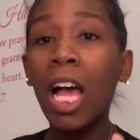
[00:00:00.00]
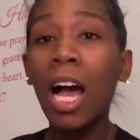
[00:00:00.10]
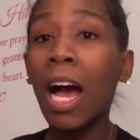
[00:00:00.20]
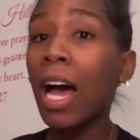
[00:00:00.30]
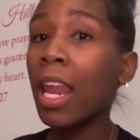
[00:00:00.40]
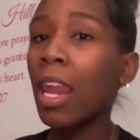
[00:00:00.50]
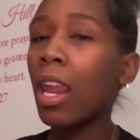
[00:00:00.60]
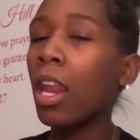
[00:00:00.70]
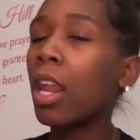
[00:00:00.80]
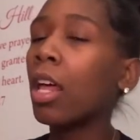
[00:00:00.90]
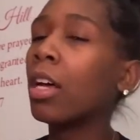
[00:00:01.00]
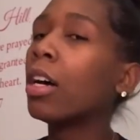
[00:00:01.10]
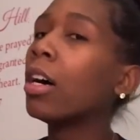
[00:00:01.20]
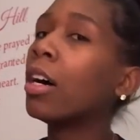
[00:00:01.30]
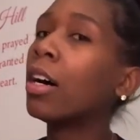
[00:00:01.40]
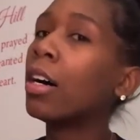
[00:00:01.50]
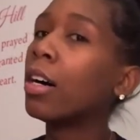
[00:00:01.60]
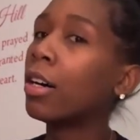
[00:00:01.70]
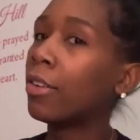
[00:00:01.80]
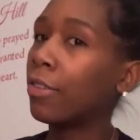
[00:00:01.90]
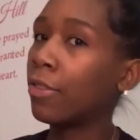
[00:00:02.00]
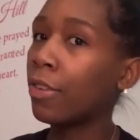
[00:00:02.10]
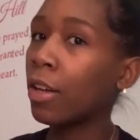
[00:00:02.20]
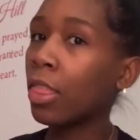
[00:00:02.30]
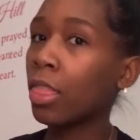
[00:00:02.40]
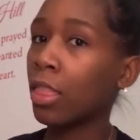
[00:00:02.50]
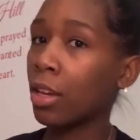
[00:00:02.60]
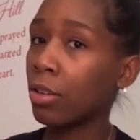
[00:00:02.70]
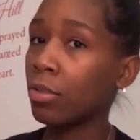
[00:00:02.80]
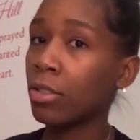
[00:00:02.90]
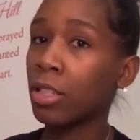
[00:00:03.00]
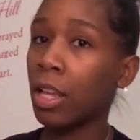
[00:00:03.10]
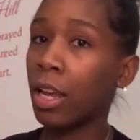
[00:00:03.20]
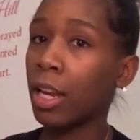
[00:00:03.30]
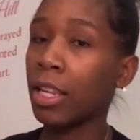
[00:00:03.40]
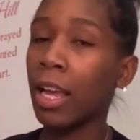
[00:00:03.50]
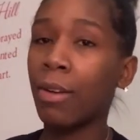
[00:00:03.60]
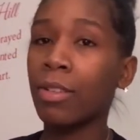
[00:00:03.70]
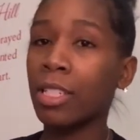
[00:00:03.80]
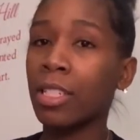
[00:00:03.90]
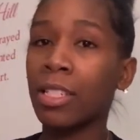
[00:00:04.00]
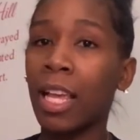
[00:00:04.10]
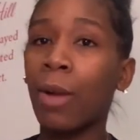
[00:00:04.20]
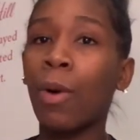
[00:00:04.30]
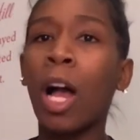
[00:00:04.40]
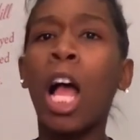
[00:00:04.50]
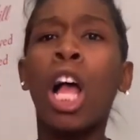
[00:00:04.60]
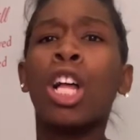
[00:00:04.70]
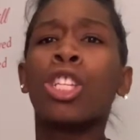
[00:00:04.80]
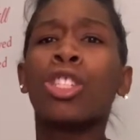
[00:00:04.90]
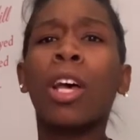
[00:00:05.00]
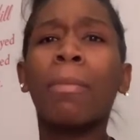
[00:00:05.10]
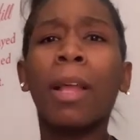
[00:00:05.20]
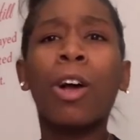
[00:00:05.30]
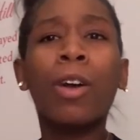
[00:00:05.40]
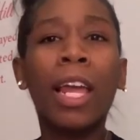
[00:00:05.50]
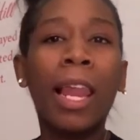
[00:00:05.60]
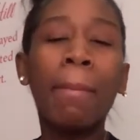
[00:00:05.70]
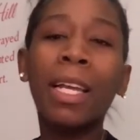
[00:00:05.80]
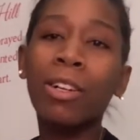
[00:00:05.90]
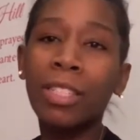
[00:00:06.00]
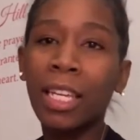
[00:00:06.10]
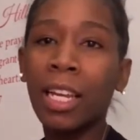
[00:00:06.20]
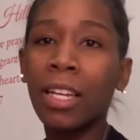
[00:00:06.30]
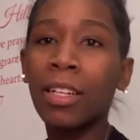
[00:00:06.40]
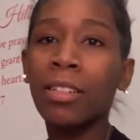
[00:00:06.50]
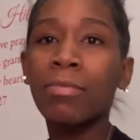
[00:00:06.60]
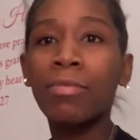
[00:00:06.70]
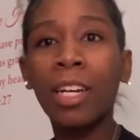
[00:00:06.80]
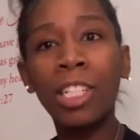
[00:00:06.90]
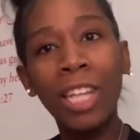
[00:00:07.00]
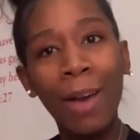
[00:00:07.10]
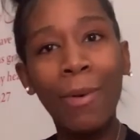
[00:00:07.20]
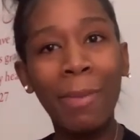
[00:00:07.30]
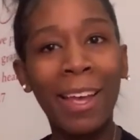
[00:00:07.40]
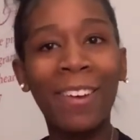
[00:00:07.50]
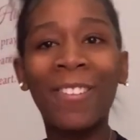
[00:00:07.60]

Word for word: I love those. Like, hell, it's just A1. So I'm like, okay, let me go take a shower bath.